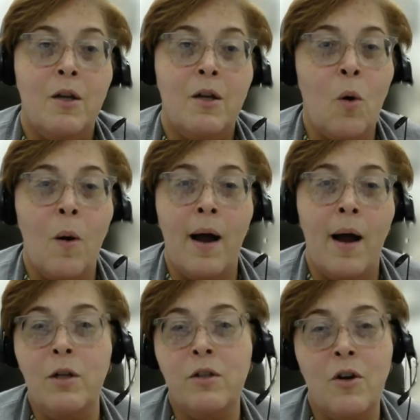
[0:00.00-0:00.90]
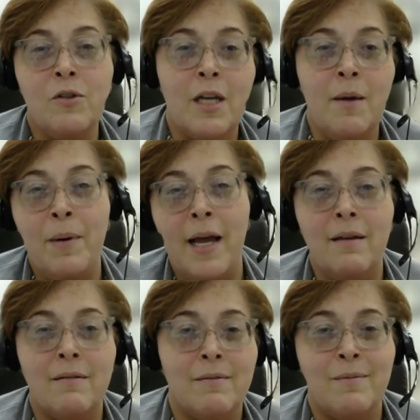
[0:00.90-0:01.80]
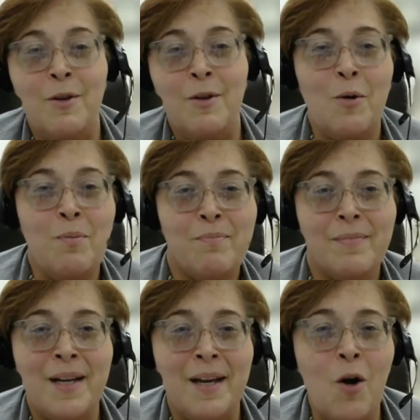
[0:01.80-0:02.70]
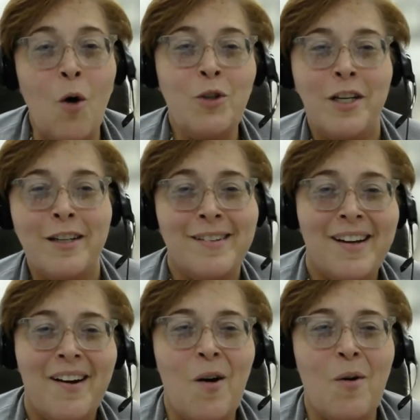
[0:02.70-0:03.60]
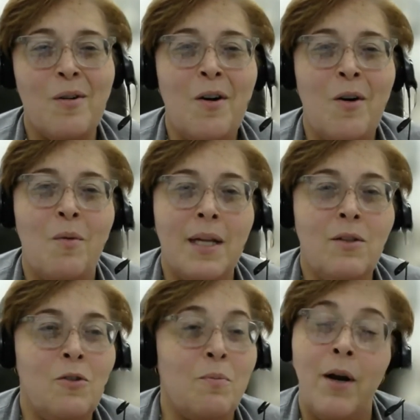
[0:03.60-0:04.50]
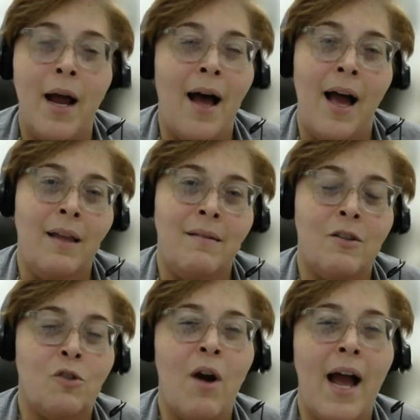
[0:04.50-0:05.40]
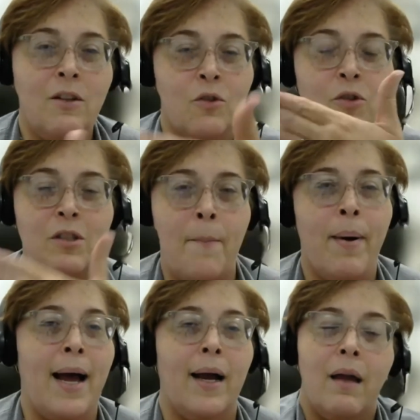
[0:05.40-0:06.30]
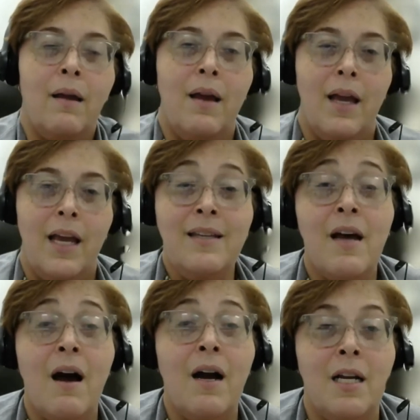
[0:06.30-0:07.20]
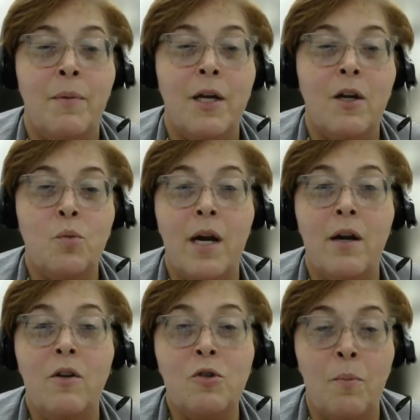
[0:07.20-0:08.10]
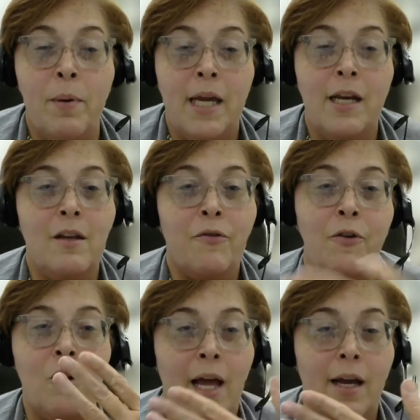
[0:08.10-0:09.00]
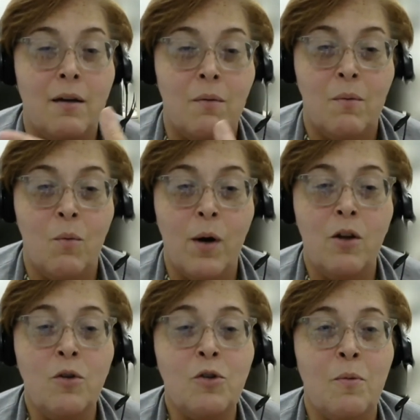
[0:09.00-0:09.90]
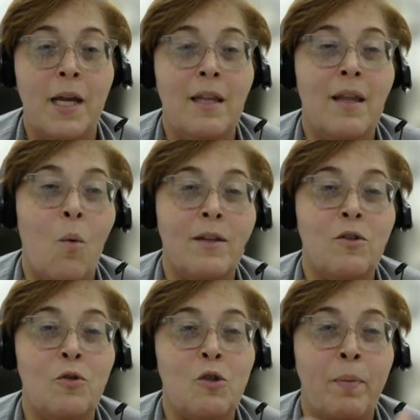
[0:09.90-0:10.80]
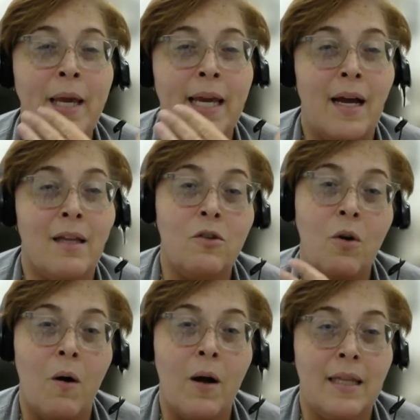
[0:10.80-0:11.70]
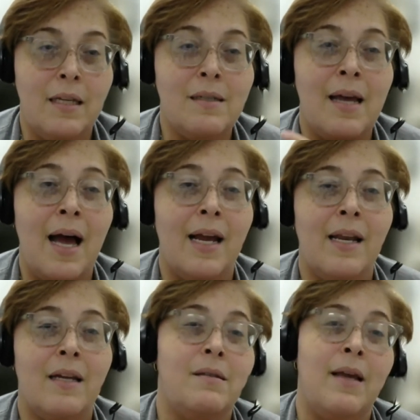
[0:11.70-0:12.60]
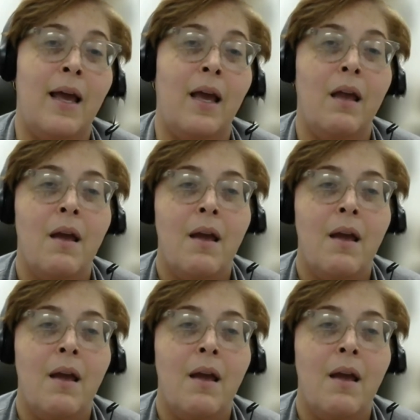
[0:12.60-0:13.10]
So I will just keep coaching on what to do. But I try to step back. It's hard because we are used to being in the front line. We're used to being the ones who speak and talk and decide and say.